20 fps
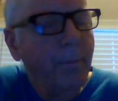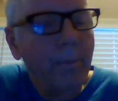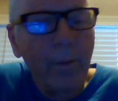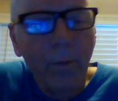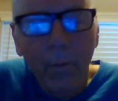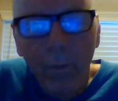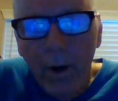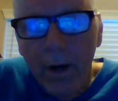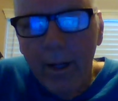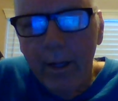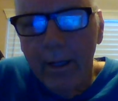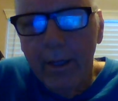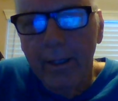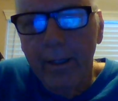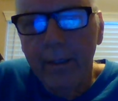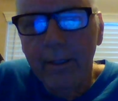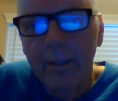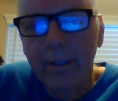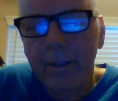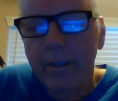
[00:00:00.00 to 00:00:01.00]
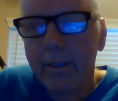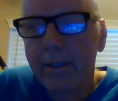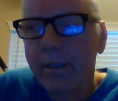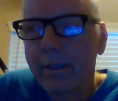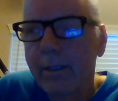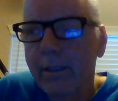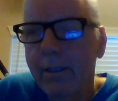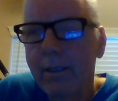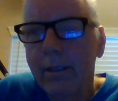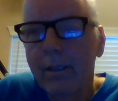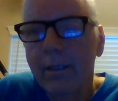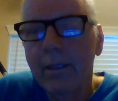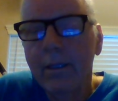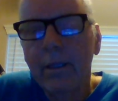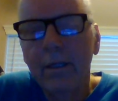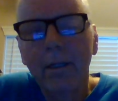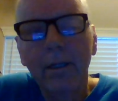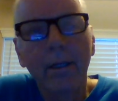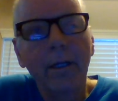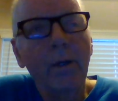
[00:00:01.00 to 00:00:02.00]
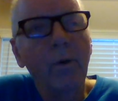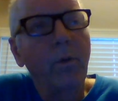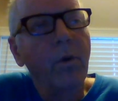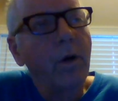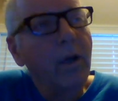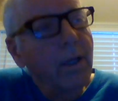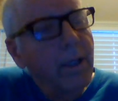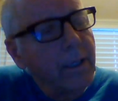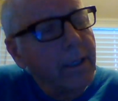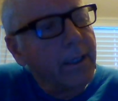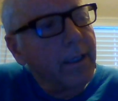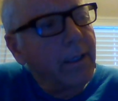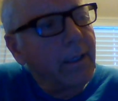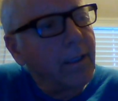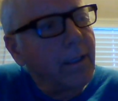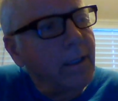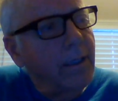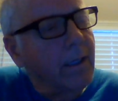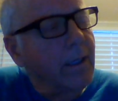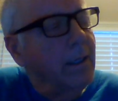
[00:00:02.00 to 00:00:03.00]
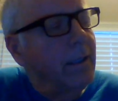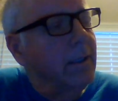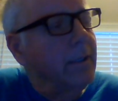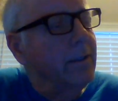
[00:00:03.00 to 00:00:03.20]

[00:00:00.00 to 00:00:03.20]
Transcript: But why? Where did I get a lot of